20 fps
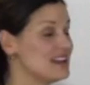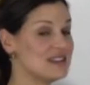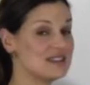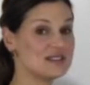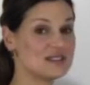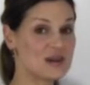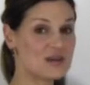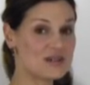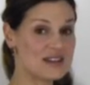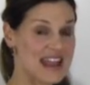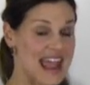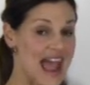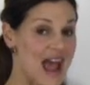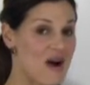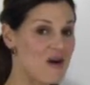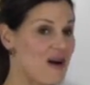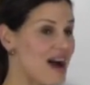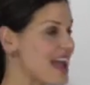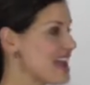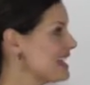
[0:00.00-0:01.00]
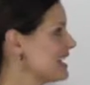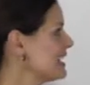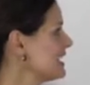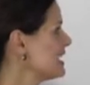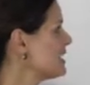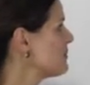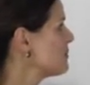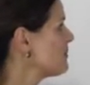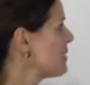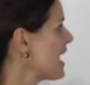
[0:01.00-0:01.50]
So now I can
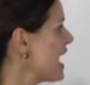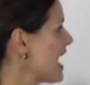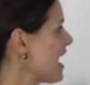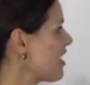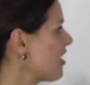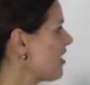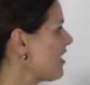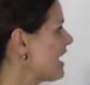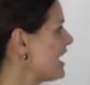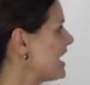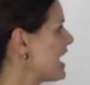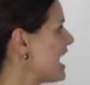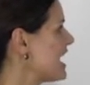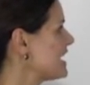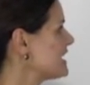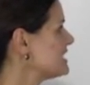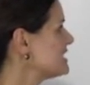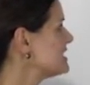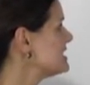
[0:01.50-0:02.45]
compare and I can